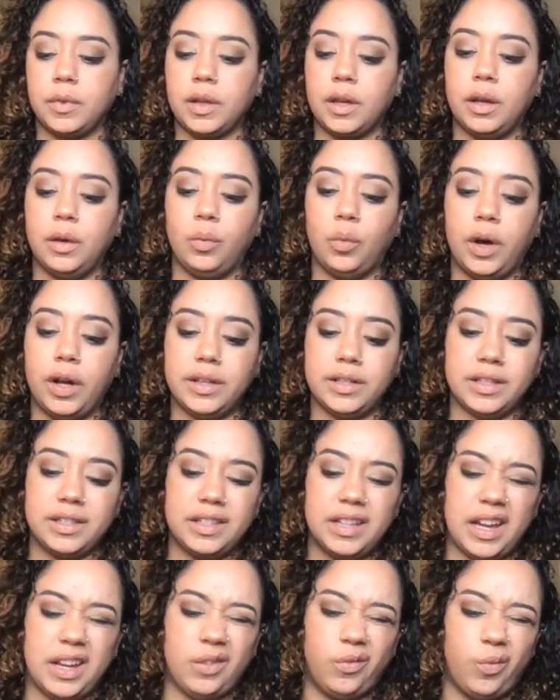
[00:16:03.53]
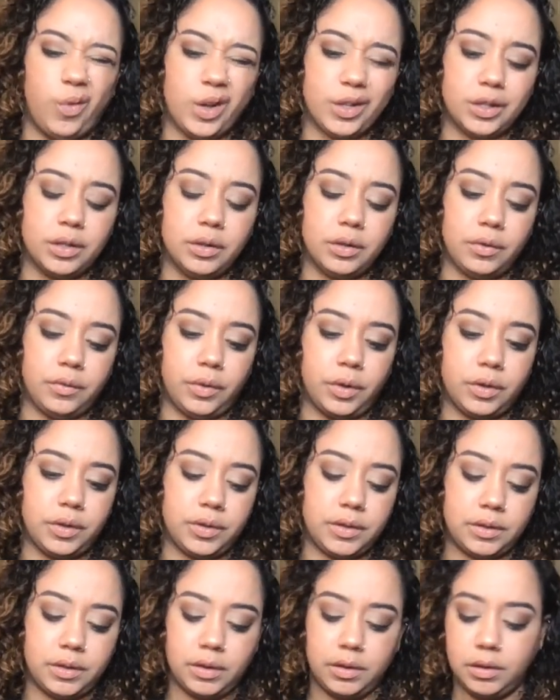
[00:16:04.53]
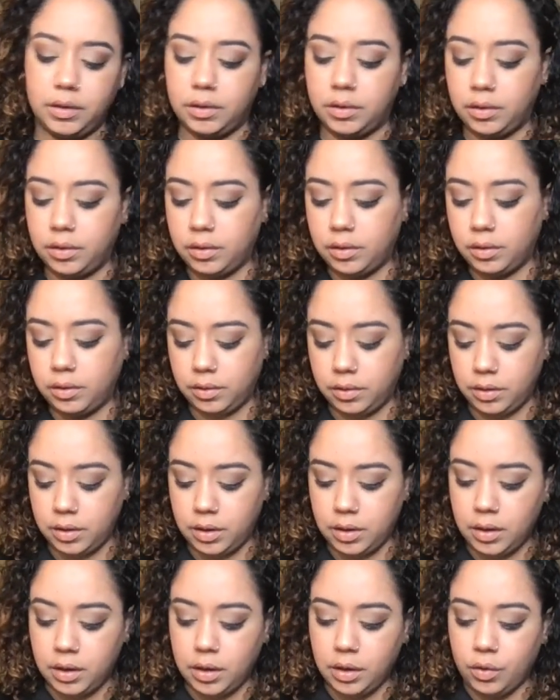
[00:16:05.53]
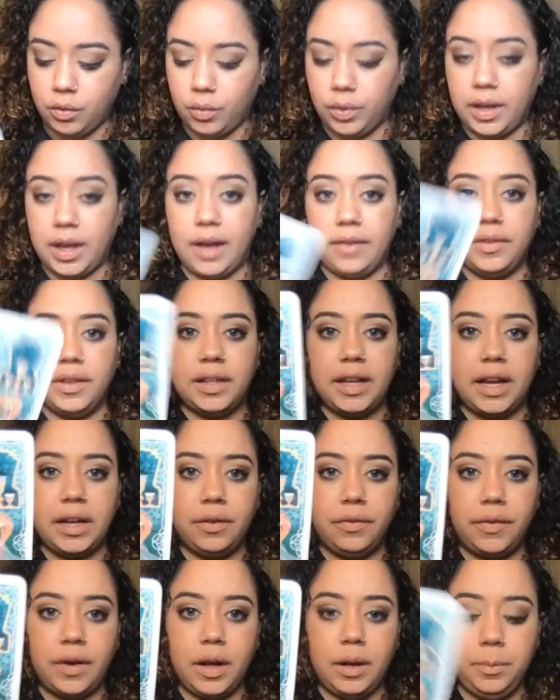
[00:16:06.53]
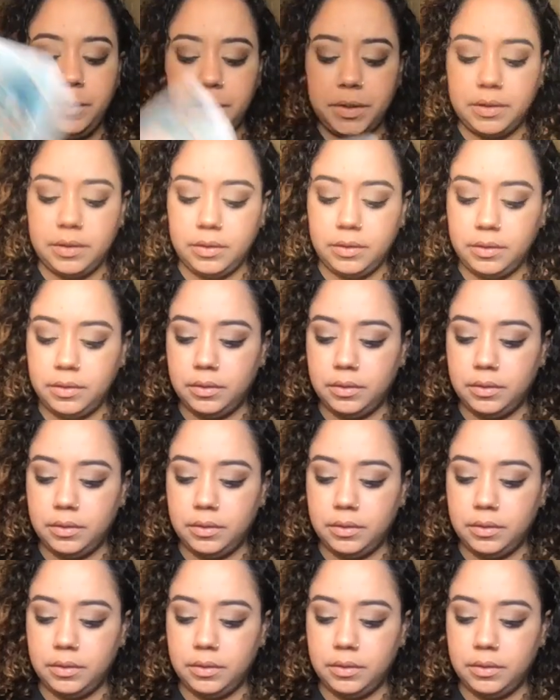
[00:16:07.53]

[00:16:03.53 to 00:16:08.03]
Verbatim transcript: And why is this Nine of Wands in reverse? We have the Nine of Cups.